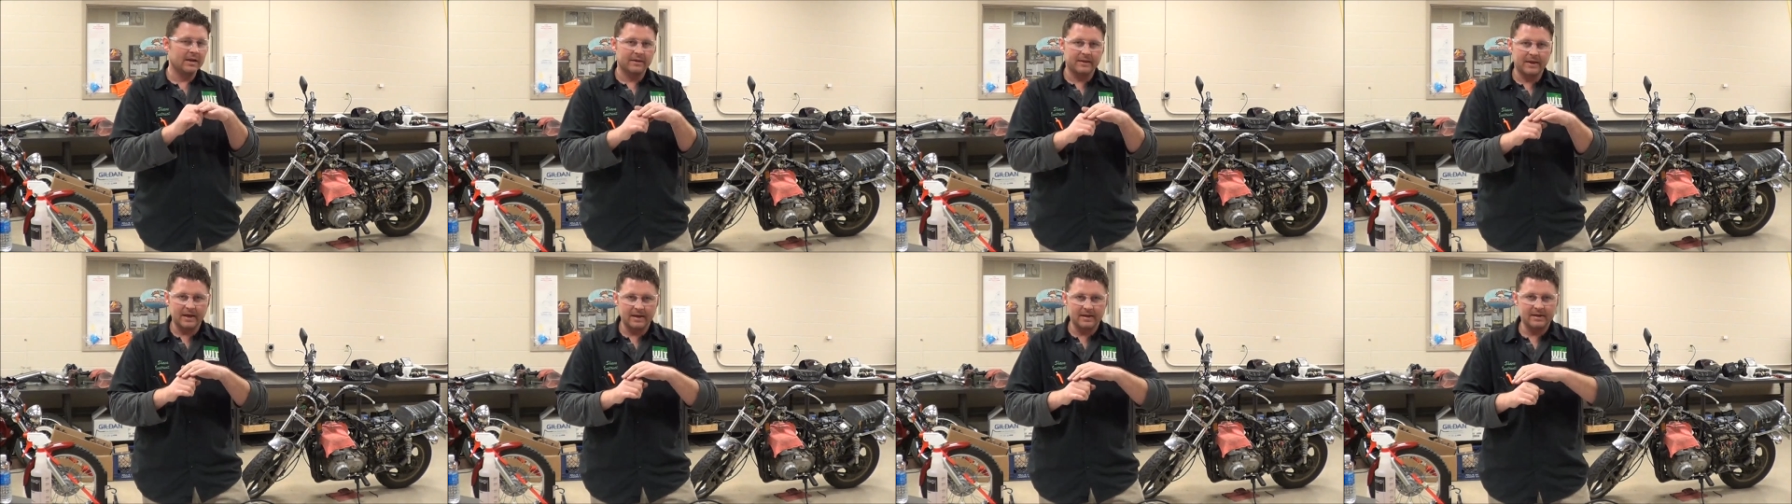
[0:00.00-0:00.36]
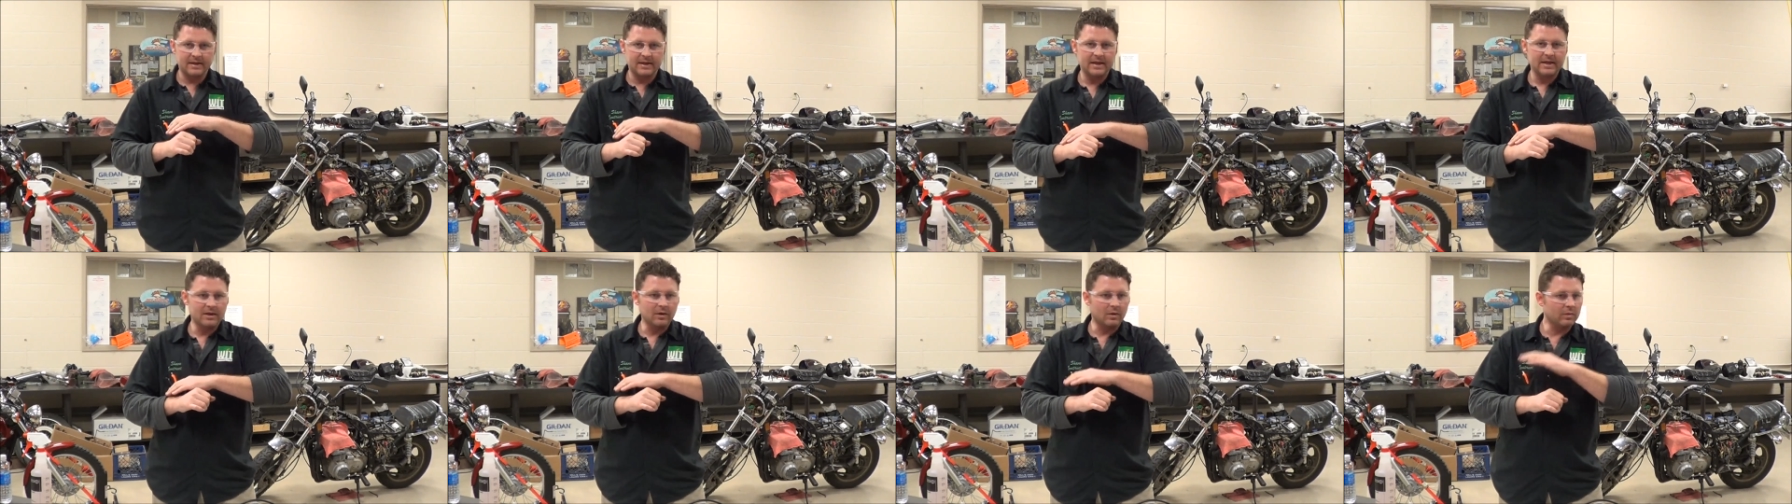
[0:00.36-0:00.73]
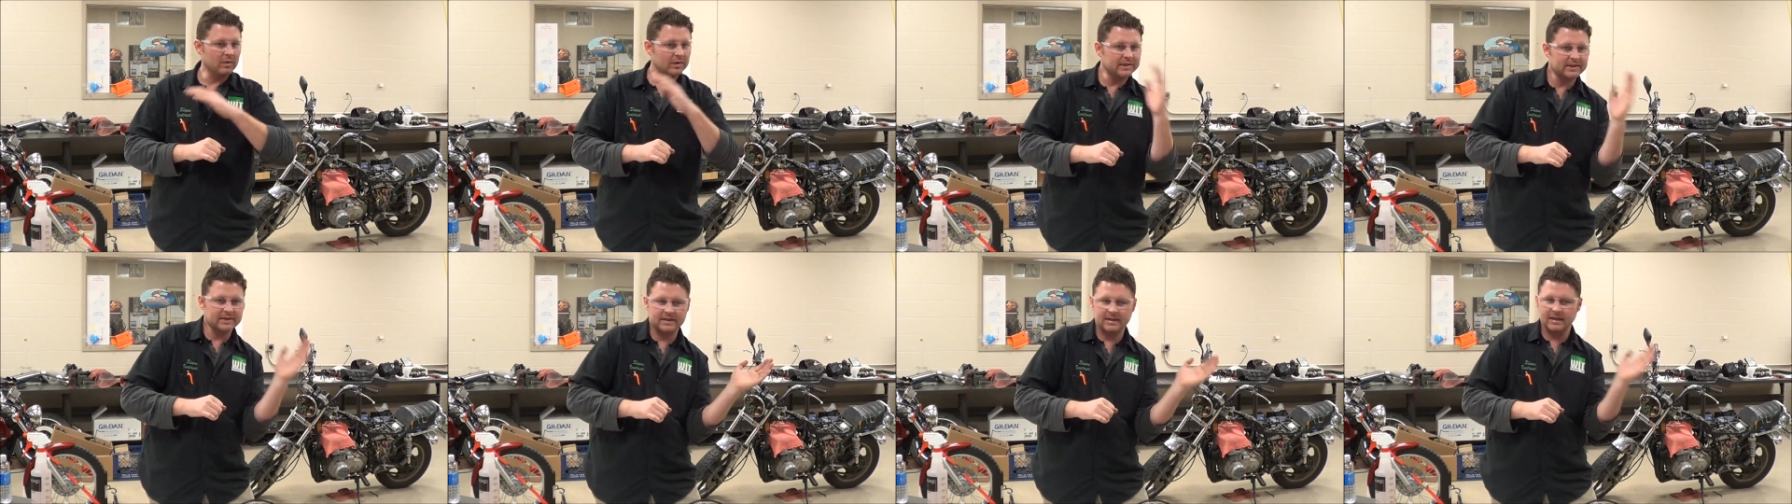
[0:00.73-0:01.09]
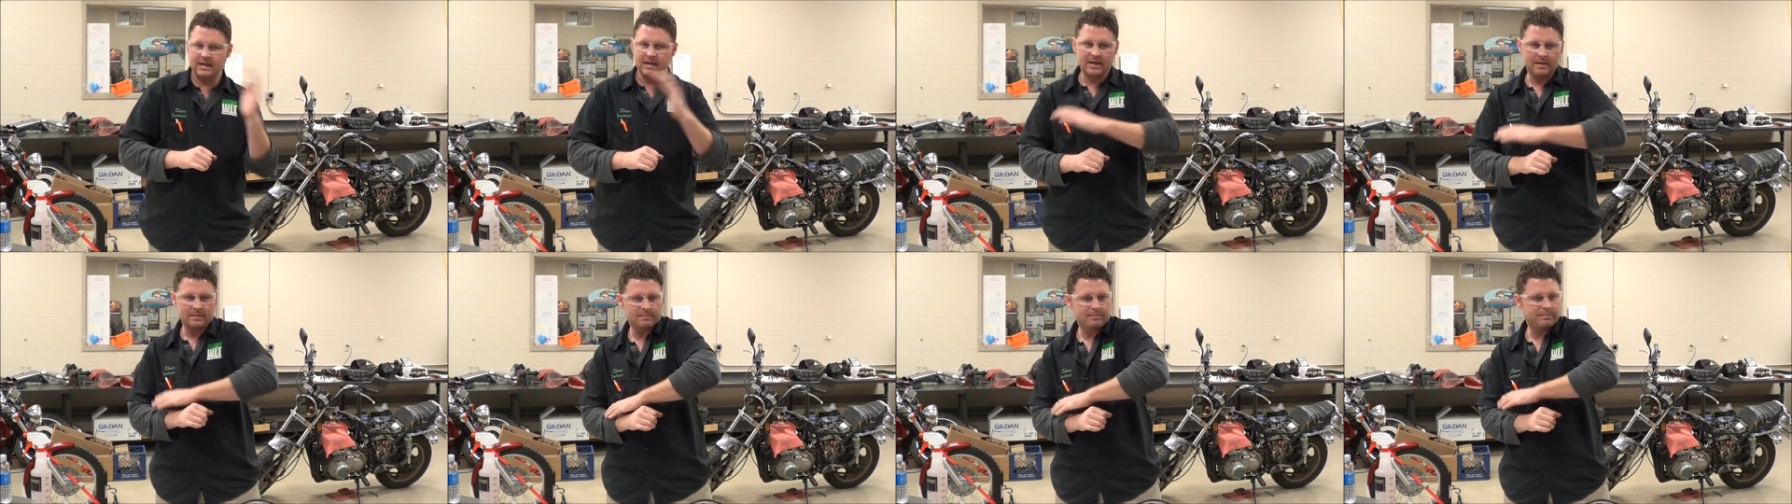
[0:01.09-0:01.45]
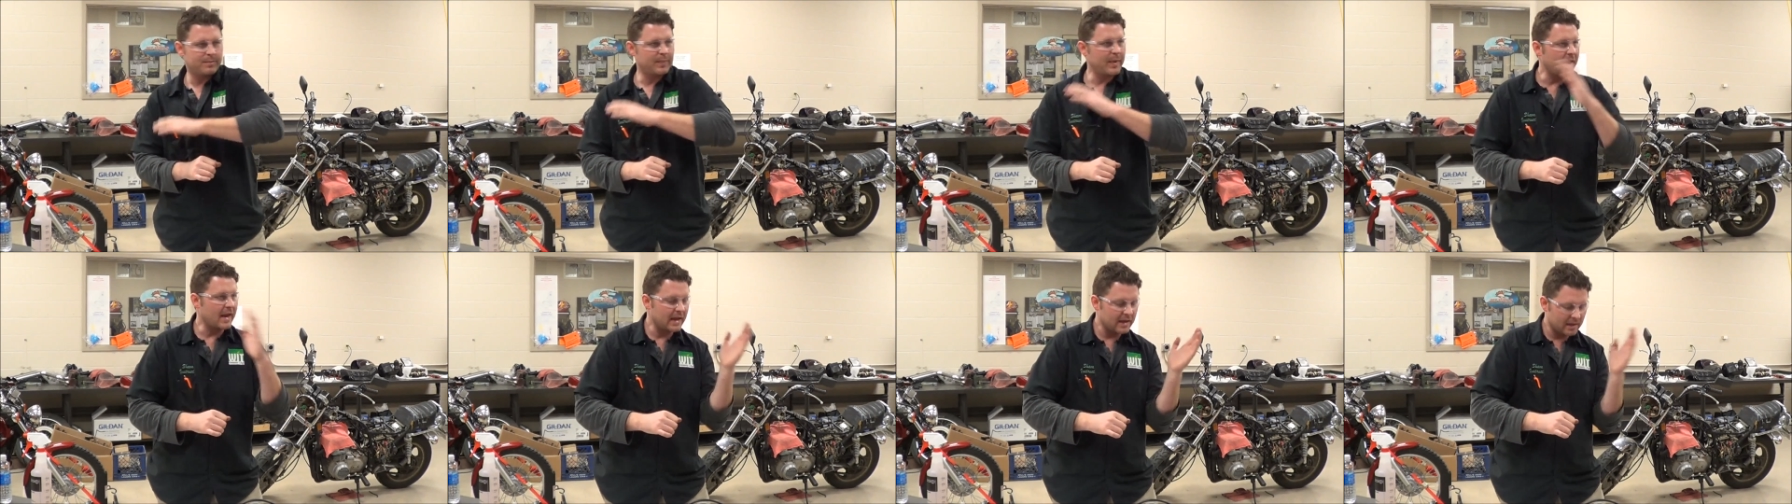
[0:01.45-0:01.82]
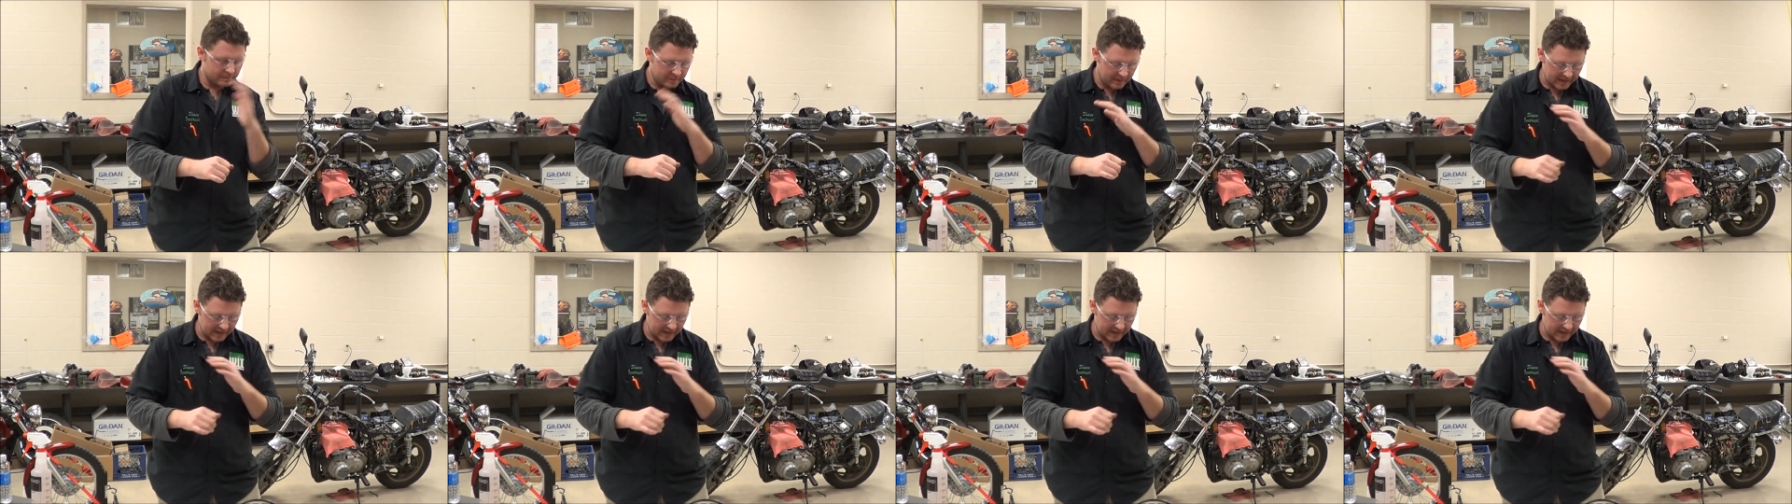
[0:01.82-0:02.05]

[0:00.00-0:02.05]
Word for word: that needle will sit and bang